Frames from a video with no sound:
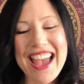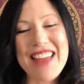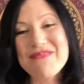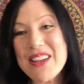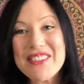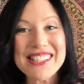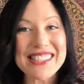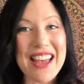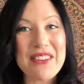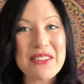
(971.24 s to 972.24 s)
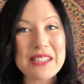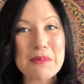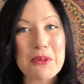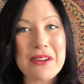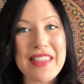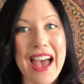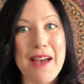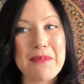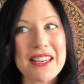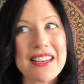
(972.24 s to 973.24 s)
And maybe it's time to explore
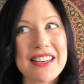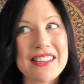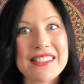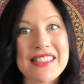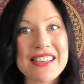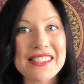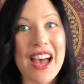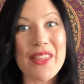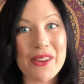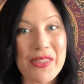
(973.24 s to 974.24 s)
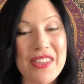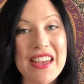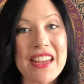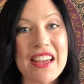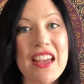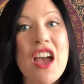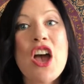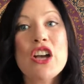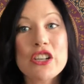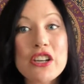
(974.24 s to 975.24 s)
that because this other thing
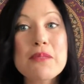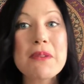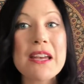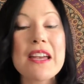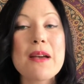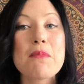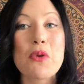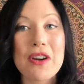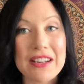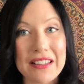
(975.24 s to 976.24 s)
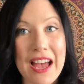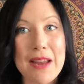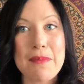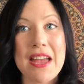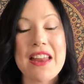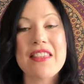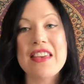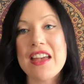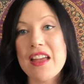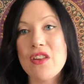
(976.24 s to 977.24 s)
could be more in alignment
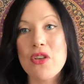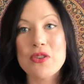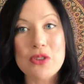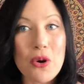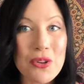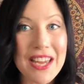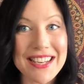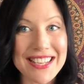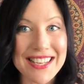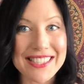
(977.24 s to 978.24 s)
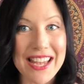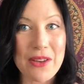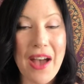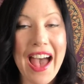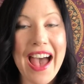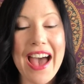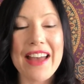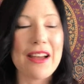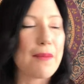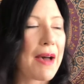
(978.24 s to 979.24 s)
than those old ideas that you
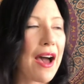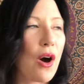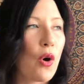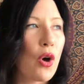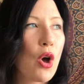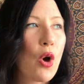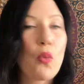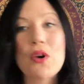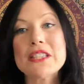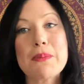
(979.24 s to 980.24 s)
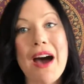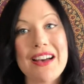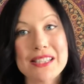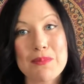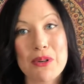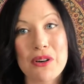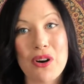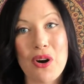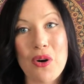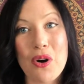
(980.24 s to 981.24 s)
had about what's
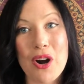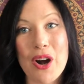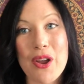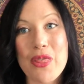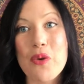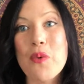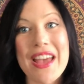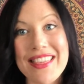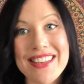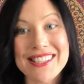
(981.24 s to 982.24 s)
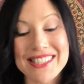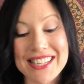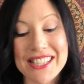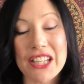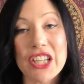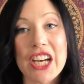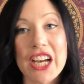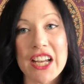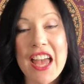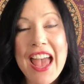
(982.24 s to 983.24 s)
possible or the way things need to look.